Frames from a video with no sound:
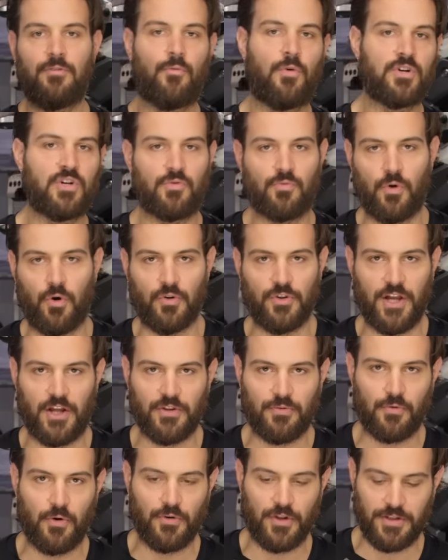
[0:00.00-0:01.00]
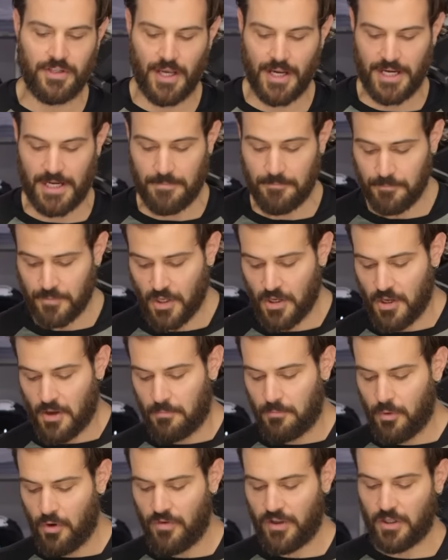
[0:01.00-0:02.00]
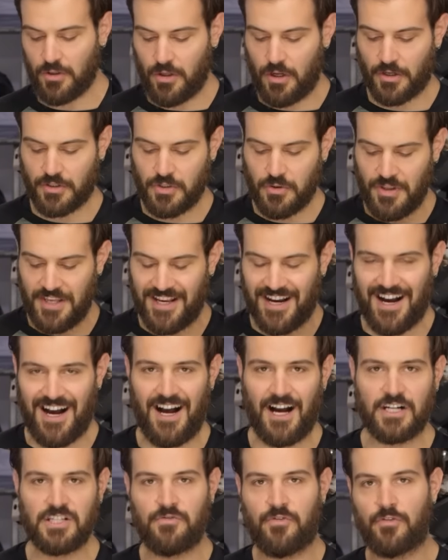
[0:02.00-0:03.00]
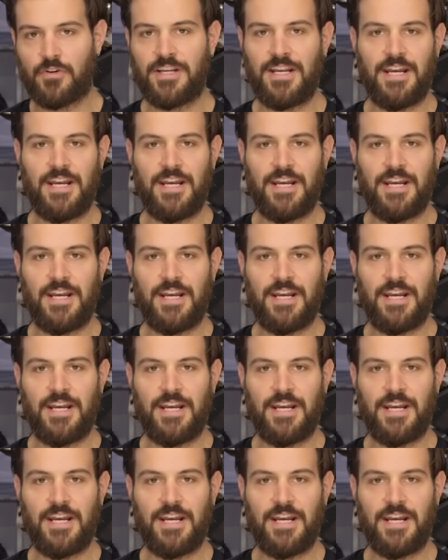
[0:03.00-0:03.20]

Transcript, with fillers: when you're rolling down the road at night. Moving along to the Oxford